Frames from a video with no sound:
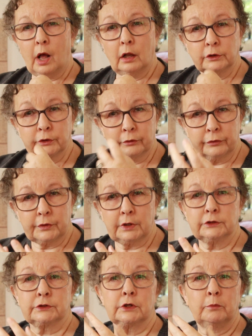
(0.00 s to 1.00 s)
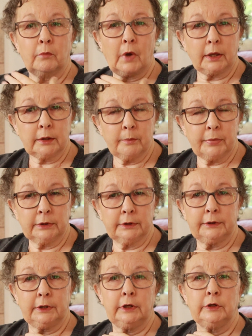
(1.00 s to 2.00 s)
I'll do things to my
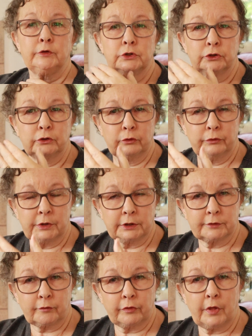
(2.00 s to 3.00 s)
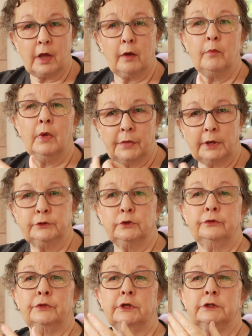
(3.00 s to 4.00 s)
ability to do things for them. They
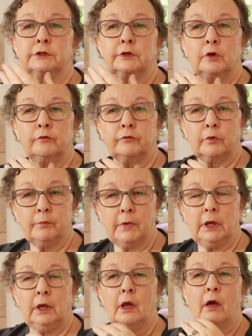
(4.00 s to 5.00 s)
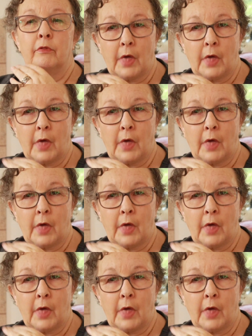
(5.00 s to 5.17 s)
do things for me.